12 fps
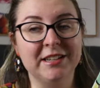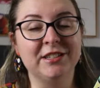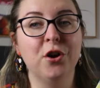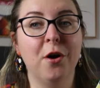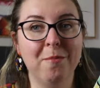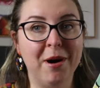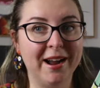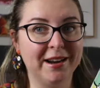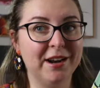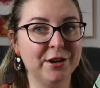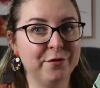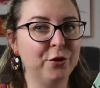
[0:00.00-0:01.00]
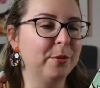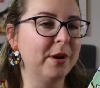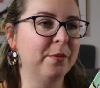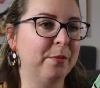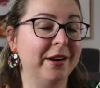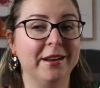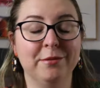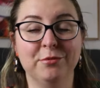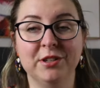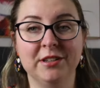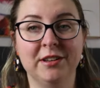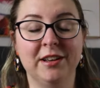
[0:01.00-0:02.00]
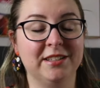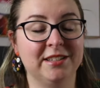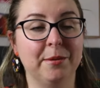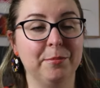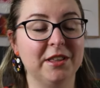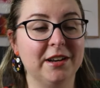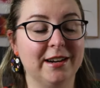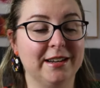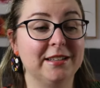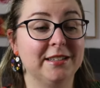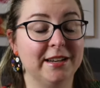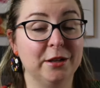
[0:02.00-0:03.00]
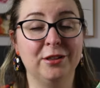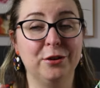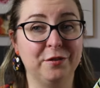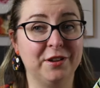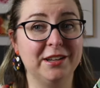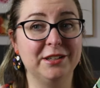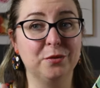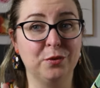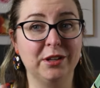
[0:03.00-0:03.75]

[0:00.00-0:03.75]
It's not my kind of humor, but it was it's something that I can see a lot of kids